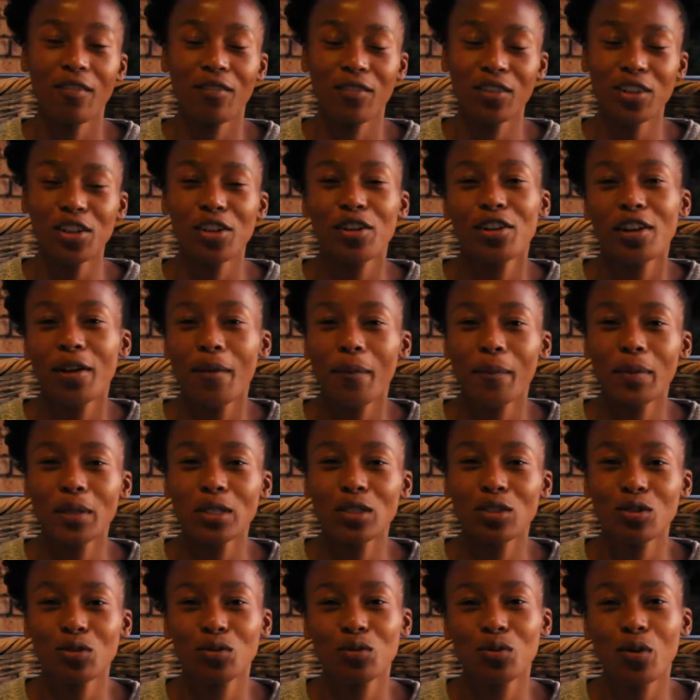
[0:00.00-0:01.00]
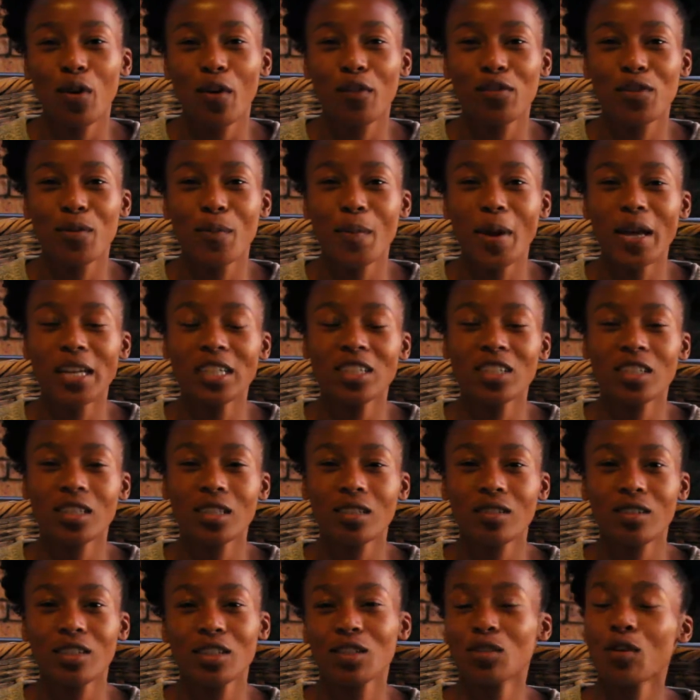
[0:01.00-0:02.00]
video number 2 of the money
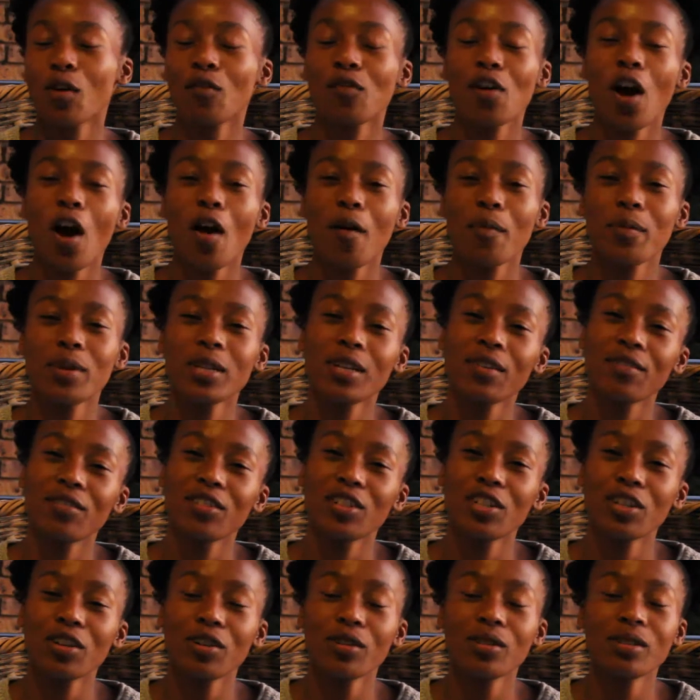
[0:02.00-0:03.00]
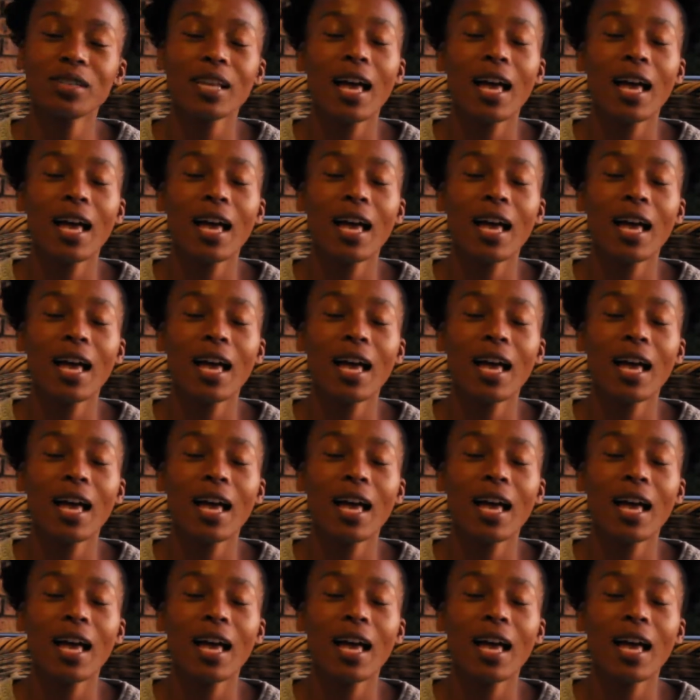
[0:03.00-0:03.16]
series. Of how many videos?